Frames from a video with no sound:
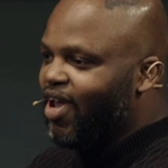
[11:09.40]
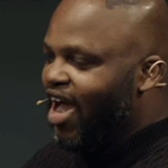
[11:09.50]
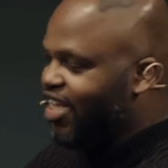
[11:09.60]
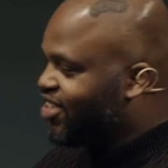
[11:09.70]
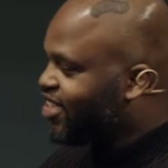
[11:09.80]

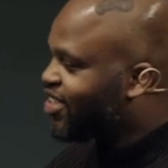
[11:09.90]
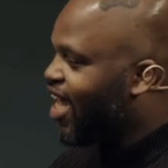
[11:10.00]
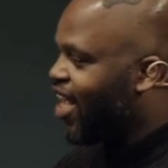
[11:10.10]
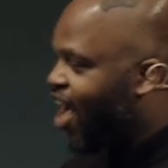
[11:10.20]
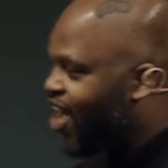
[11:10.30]
And just
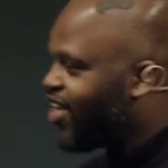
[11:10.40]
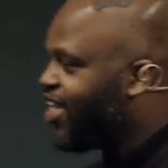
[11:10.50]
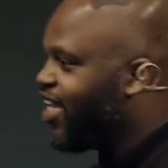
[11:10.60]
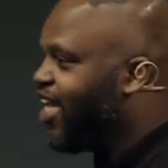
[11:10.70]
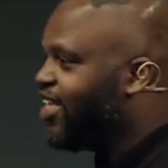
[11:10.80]
like
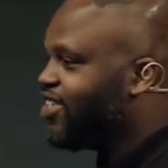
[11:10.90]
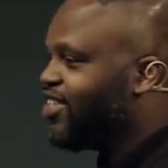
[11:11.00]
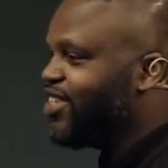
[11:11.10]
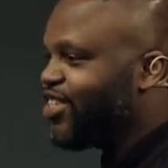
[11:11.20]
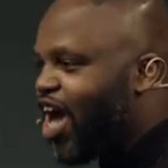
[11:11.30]
honey is
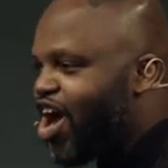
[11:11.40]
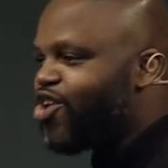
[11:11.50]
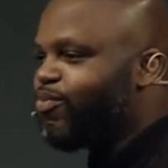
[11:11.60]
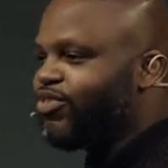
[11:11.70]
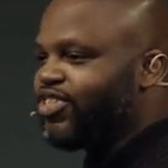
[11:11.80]

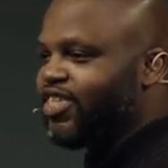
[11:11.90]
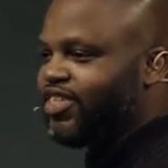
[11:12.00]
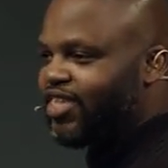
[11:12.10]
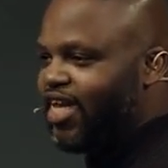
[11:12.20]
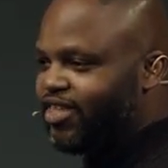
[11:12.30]
desirable to the
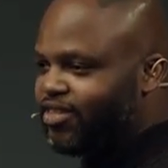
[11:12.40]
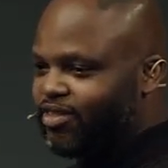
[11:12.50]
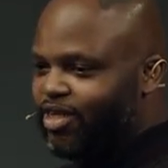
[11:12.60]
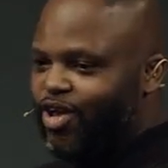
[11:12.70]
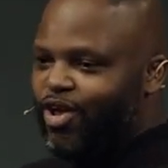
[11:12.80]
taste,
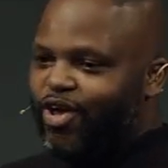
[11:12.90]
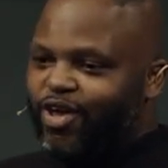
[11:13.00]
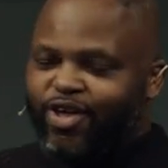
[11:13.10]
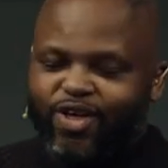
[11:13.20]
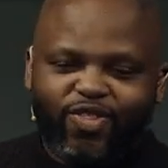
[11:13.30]

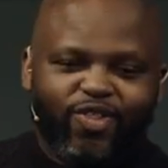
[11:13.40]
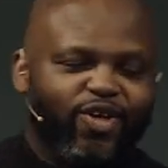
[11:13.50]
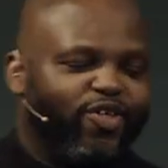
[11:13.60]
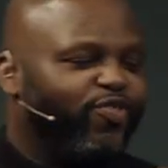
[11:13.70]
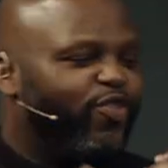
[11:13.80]

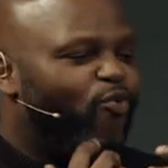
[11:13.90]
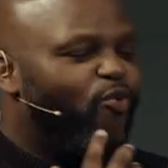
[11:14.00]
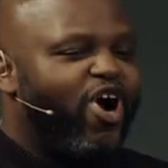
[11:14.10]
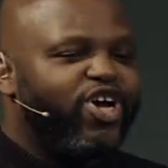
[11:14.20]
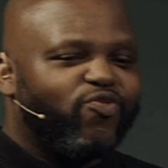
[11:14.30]
the
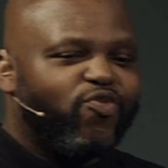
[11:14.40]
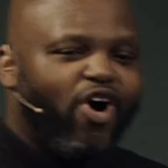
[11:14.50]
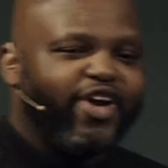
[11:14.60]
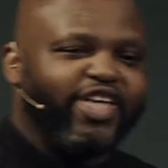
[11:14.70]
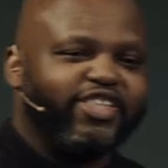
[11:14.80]
word of
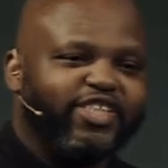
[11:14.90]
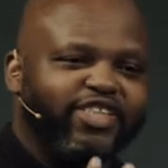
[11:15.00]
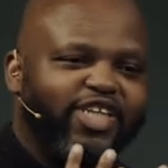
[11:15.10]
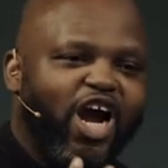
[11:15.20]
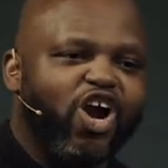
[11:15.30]
God is
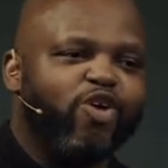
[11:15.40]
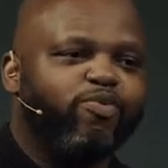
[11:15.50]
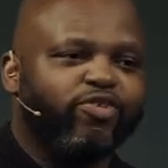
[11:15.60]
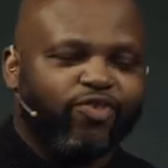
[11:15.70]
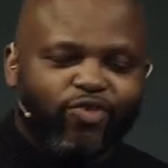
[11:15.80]

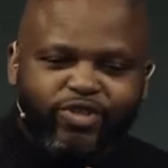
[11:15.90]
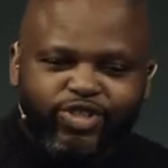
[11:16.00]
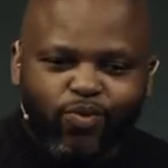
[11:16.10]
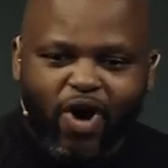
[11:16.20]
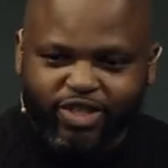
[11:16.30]
desirable
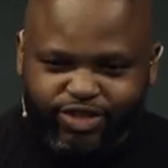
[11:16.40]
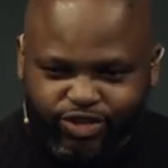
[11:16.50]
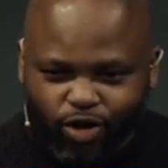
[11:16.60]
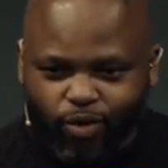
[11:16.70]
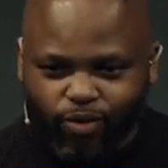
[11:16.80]
to our
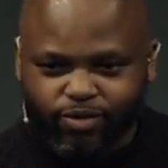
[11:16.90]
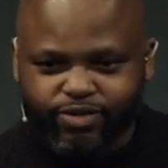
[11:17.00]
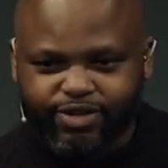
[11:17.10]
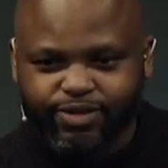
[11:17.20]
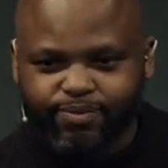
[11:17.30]
souls.